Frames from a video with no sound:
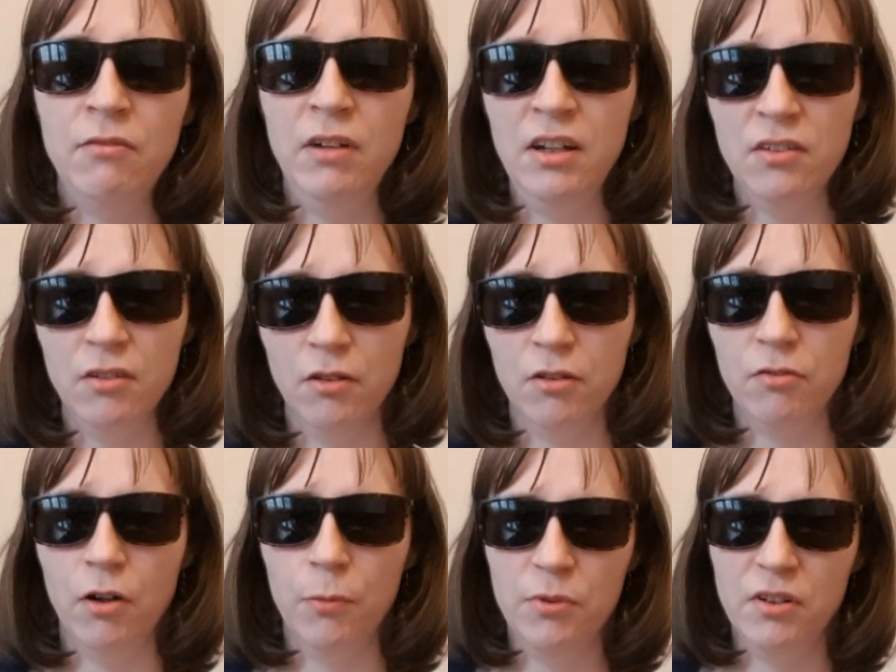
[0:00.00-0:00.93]
reasons
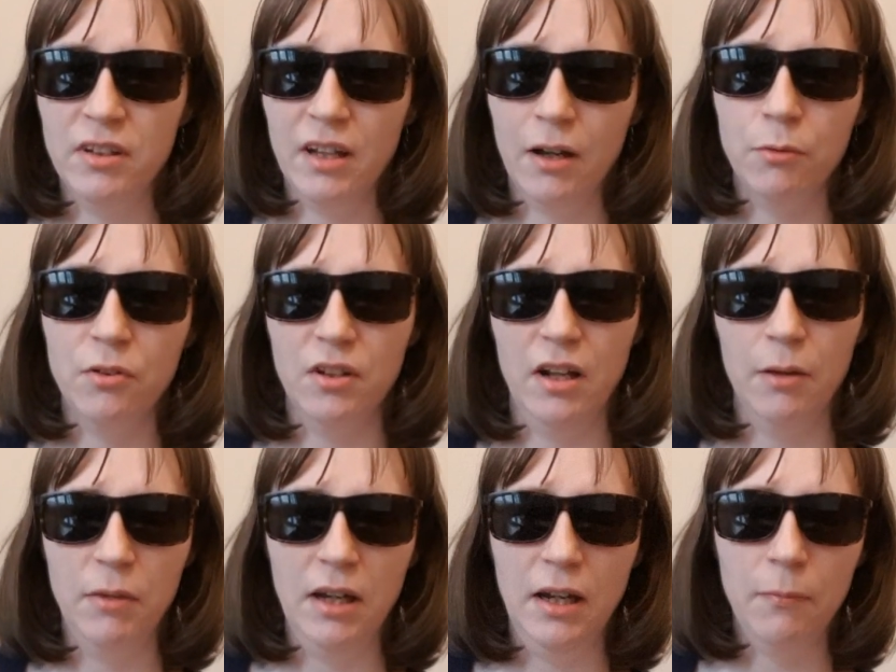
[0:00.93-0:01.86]
for ups and downs in
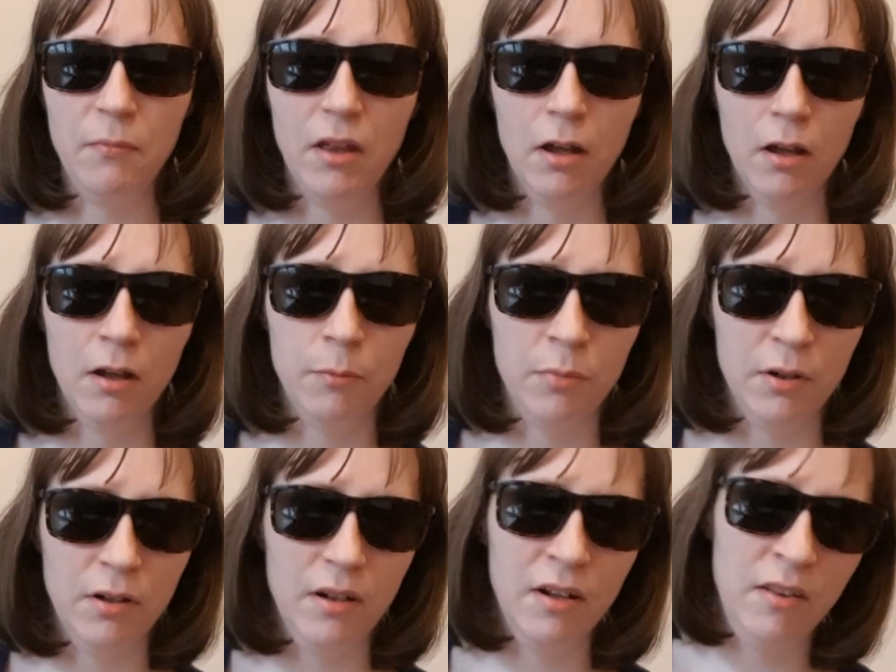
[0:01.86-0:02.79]
ME,
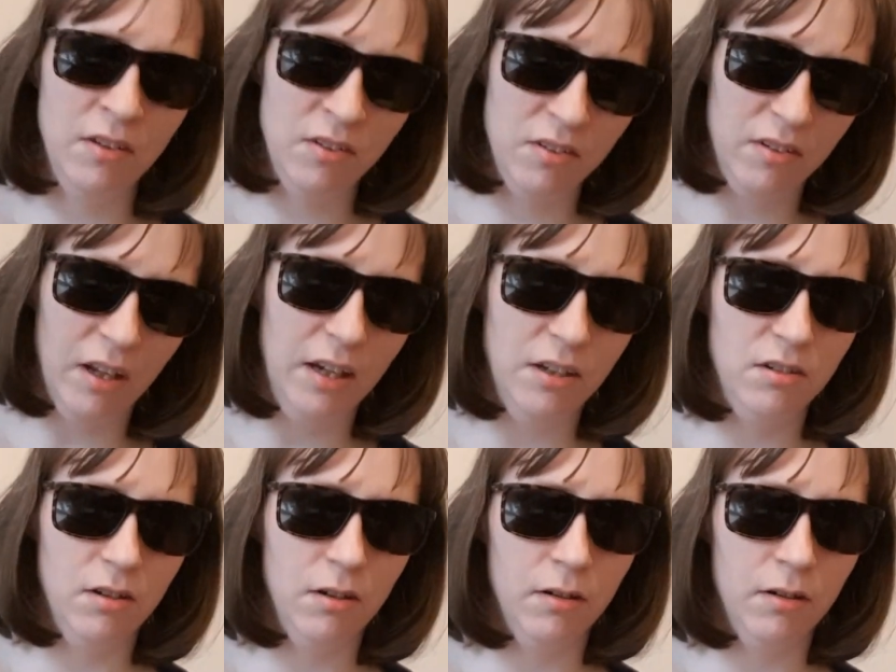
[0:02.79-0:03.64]
but at this stage,